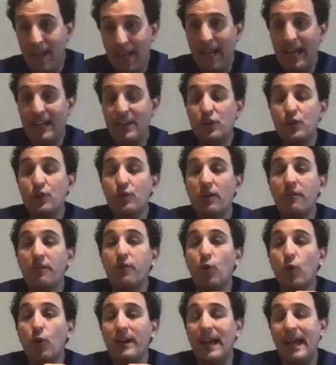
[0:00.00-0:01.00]
you
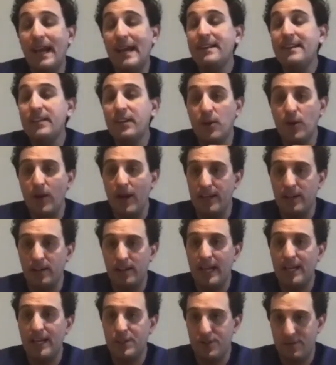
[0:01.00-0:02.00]
avoid
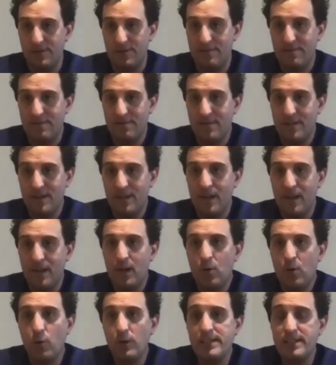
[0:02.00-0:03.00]
anticoagulation,
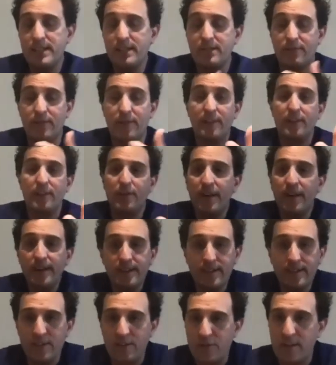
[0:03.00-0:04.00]
which is, for this
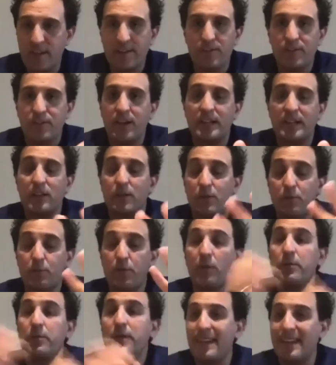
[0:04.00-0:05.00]
fitness instructor, was
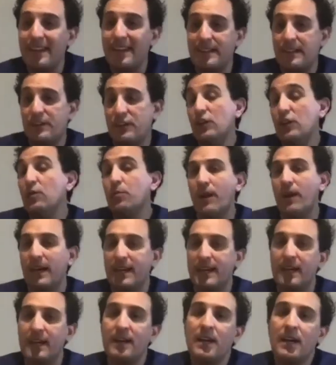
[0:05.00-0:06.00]
probably the deal
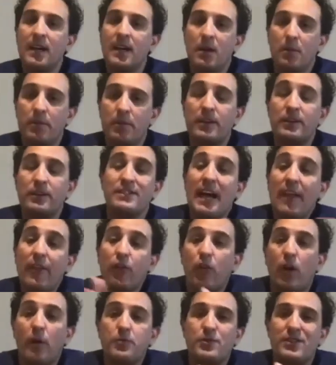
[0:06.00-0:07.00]
breaker, because the
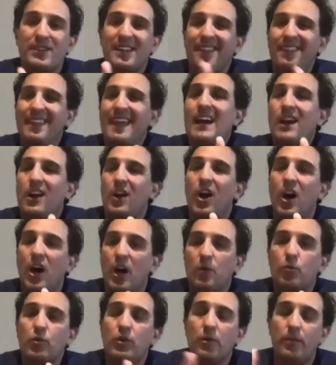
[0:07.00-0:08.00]
other option in that guy
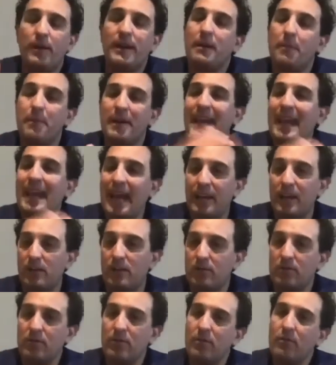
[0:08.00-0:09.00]
would have been a
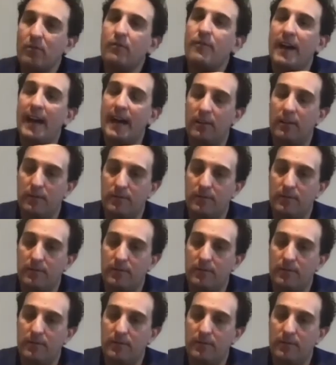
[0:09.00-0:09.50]
mechanical valve.